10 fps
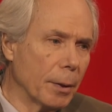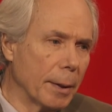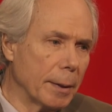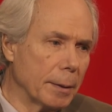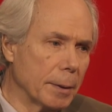
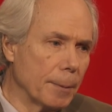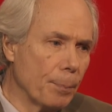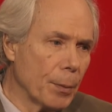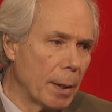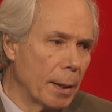hands.
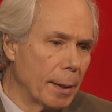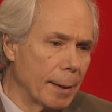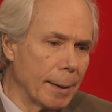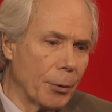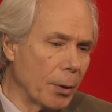
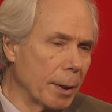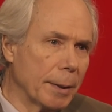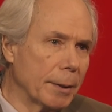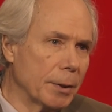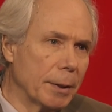And I think that
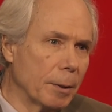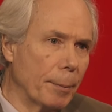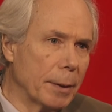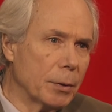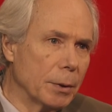that sends a
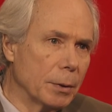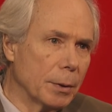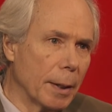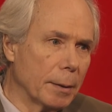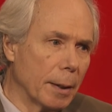message that,